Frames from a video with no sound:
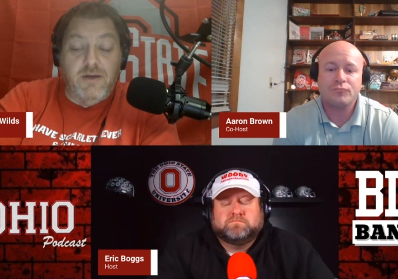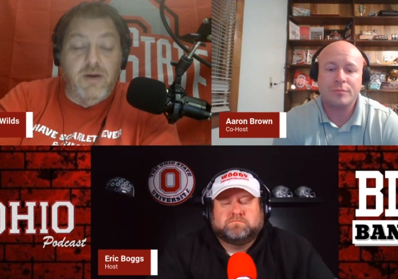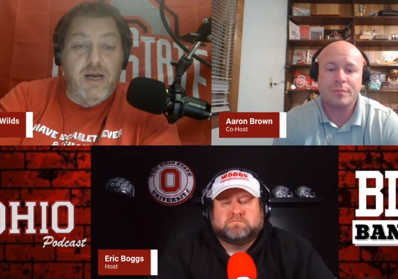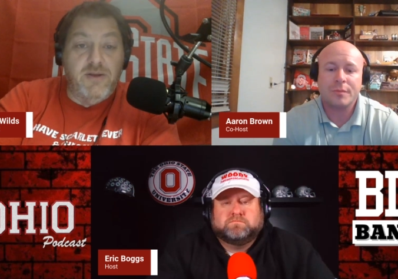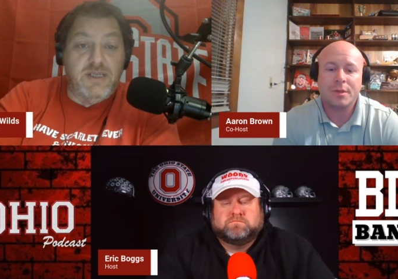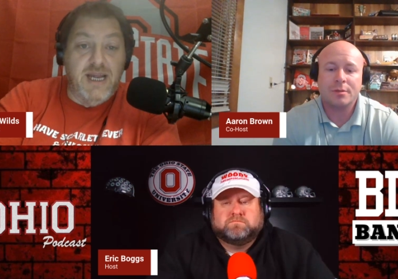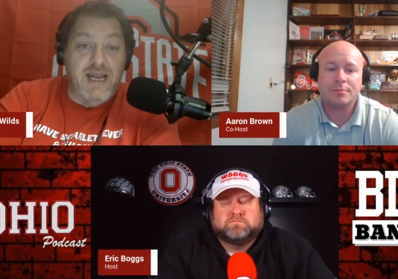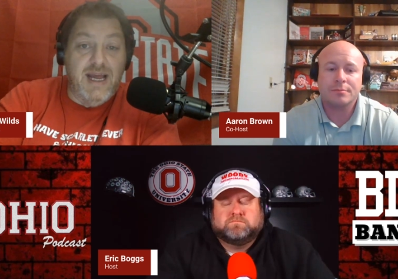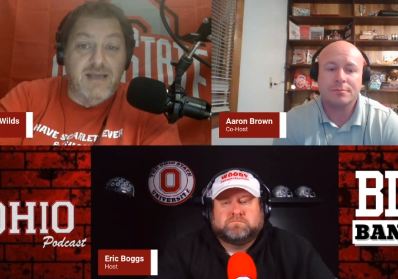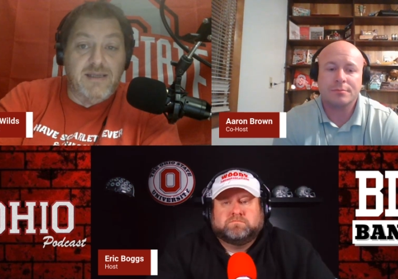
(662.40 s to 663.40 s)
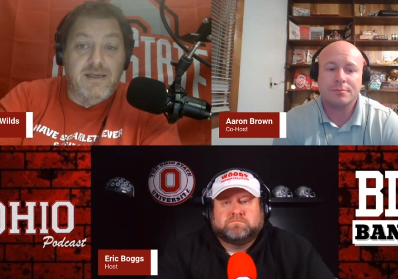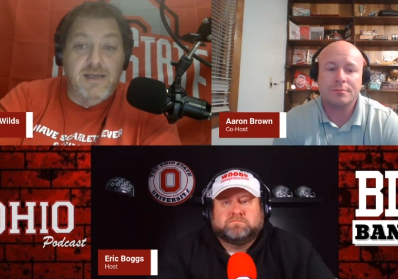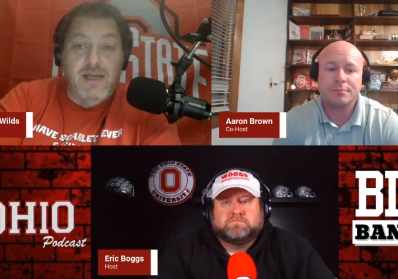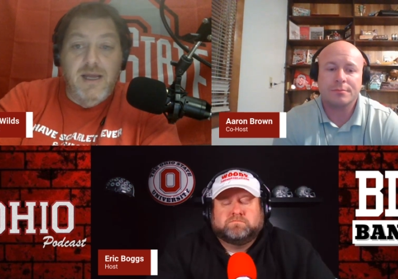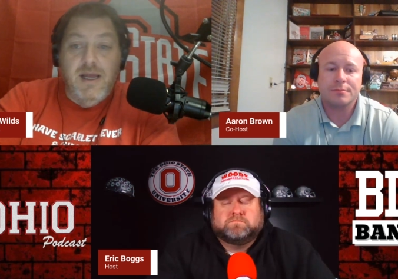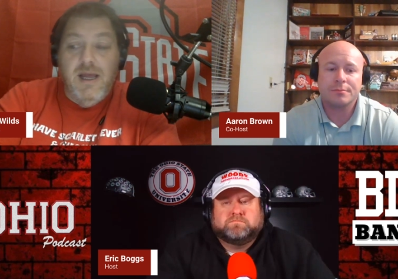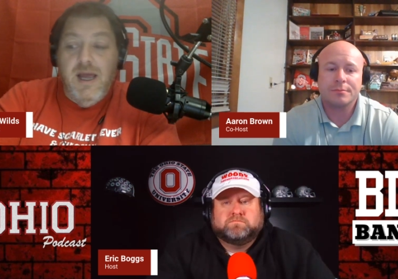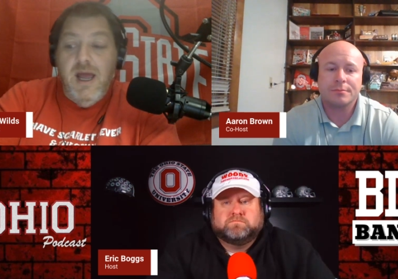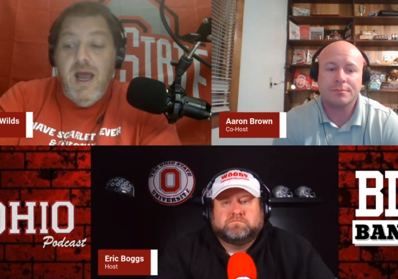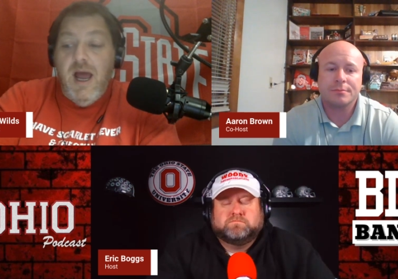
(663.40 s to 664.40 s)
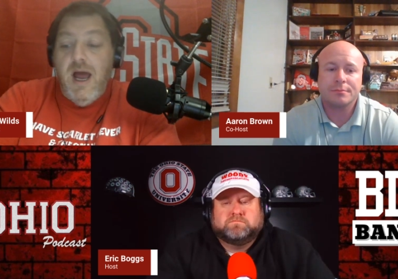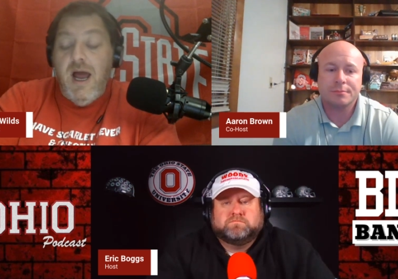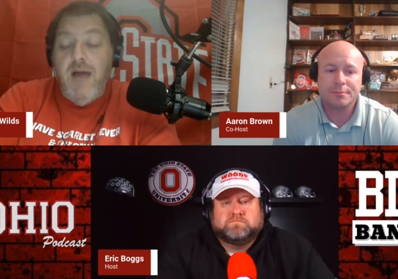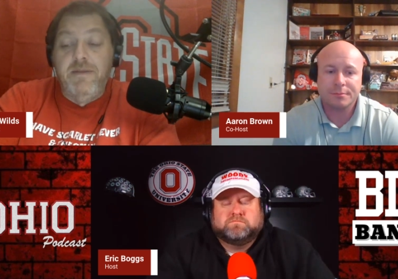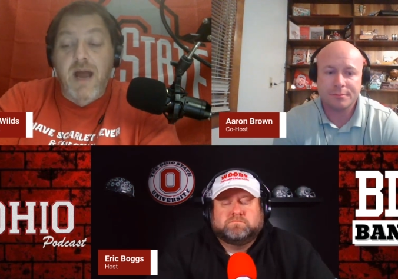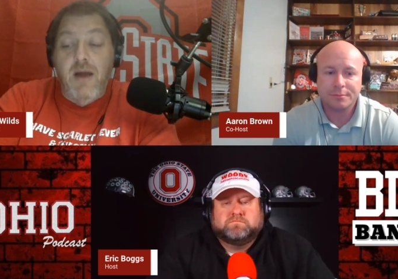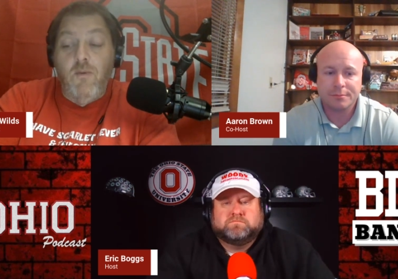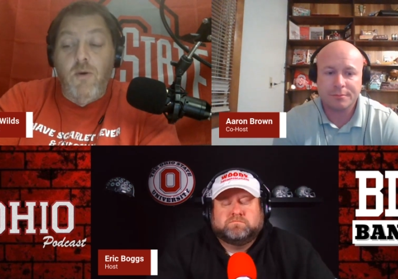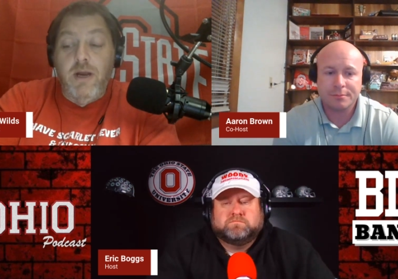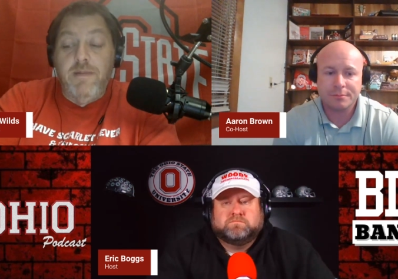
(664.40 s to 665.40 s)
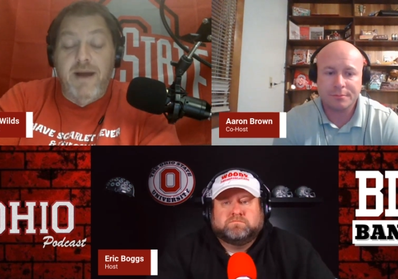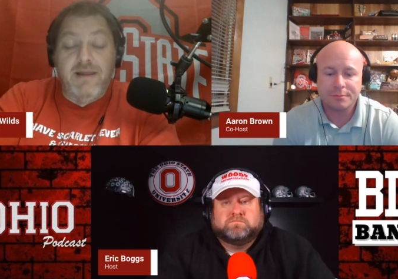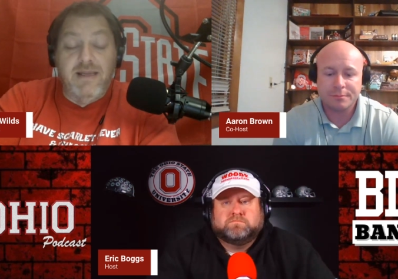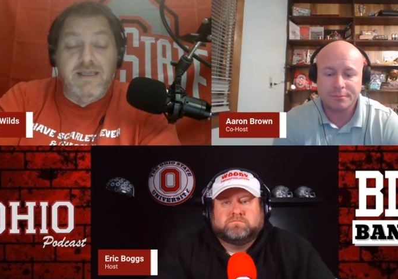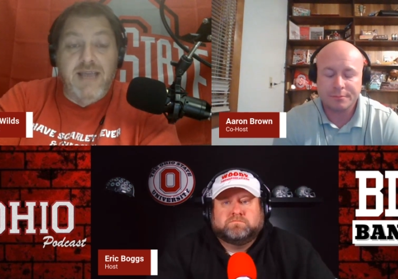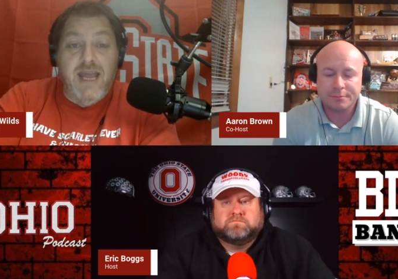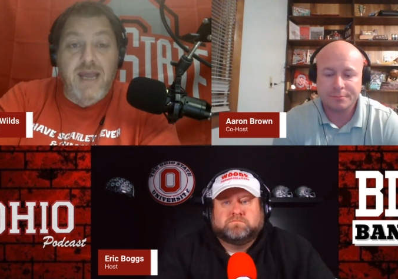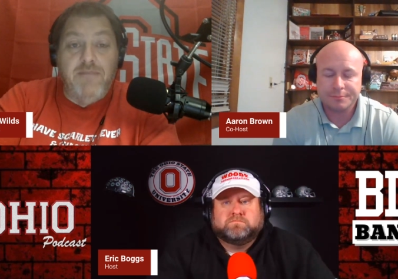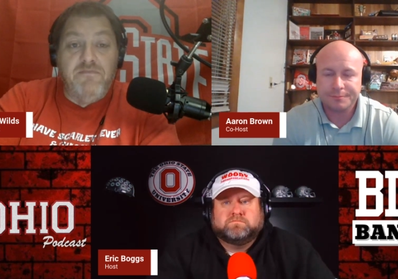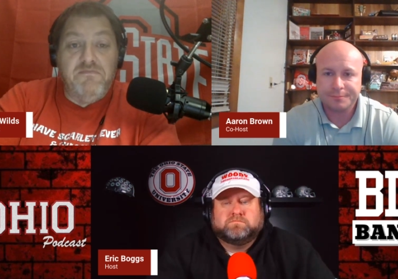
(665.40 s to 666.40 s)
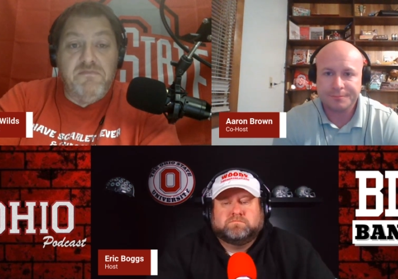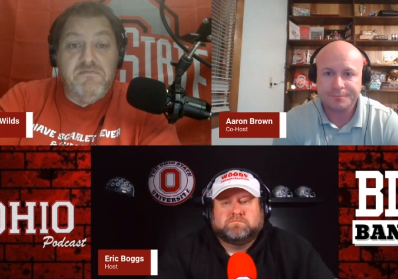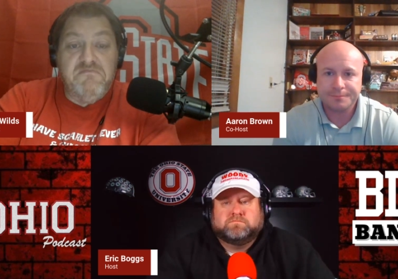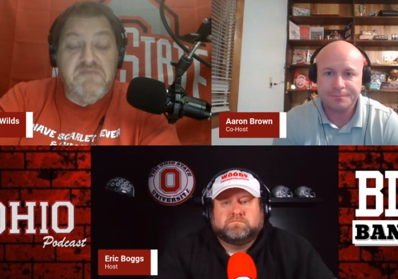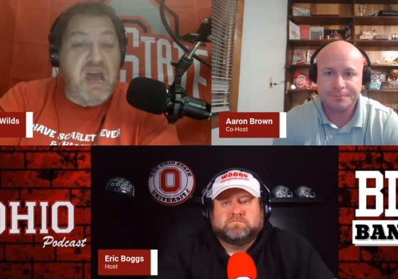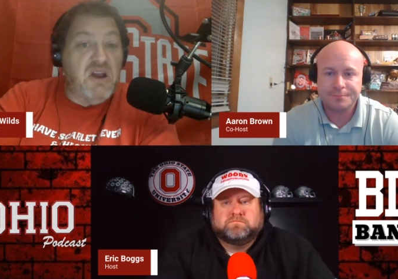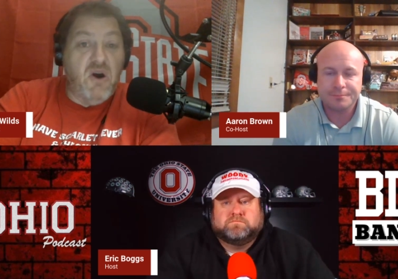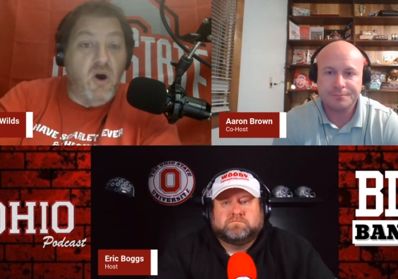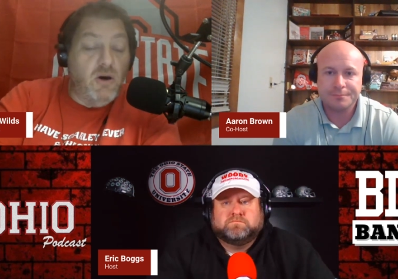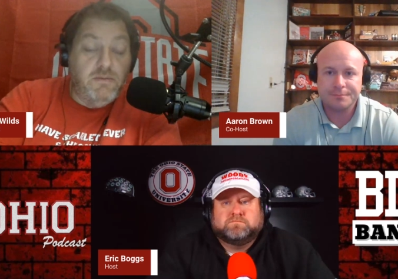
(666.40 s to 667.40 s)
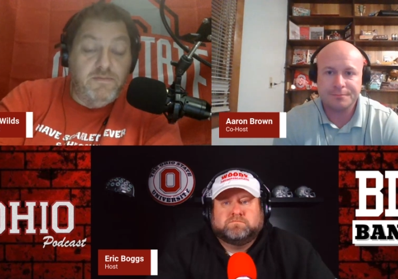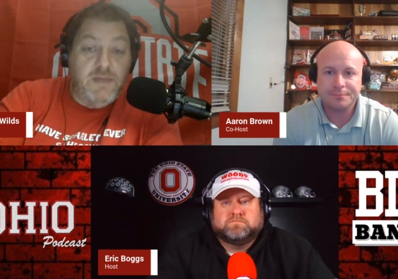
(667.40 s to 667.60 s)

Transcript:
Speaker 1: that Ohio State has. I'm not worried about this game at all.